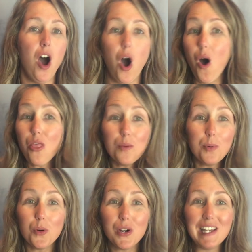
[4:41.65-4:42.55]
All the
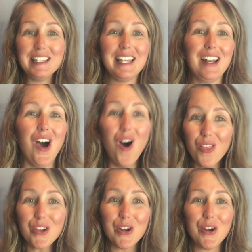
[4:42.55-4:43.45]
boys and
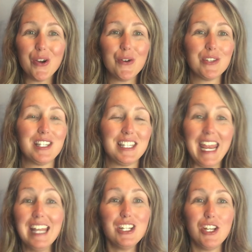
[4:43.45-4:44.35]
all the girls,
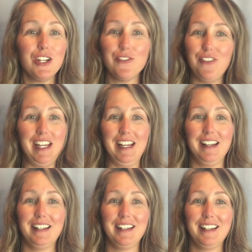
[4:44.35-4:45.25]
stand to your feet.